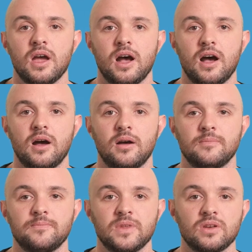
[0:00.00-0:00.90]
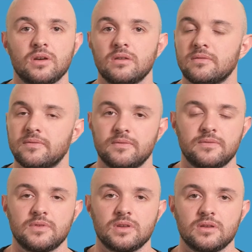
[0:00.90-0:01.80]

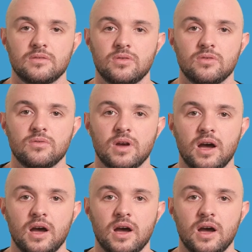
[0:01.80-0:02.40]
who